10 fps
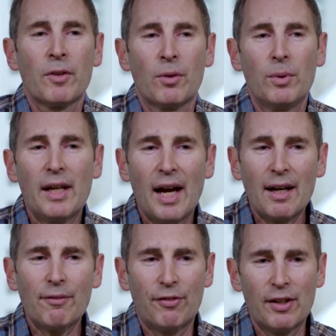we kind
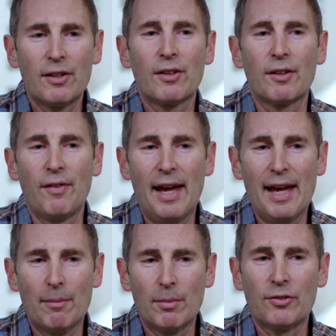of figured if
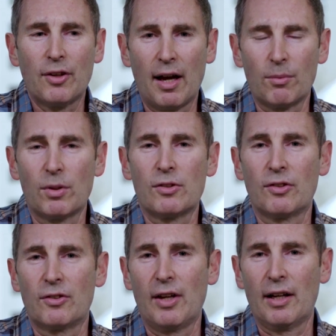Amazon, which
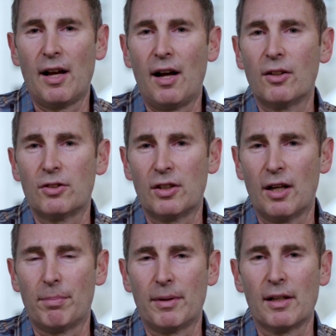is a technology
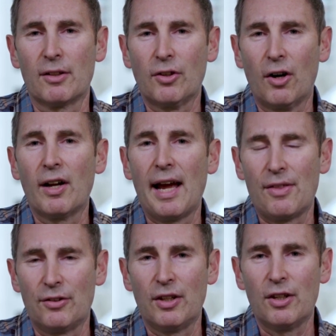company at its heart, had
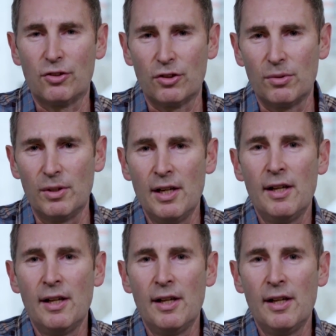this issue,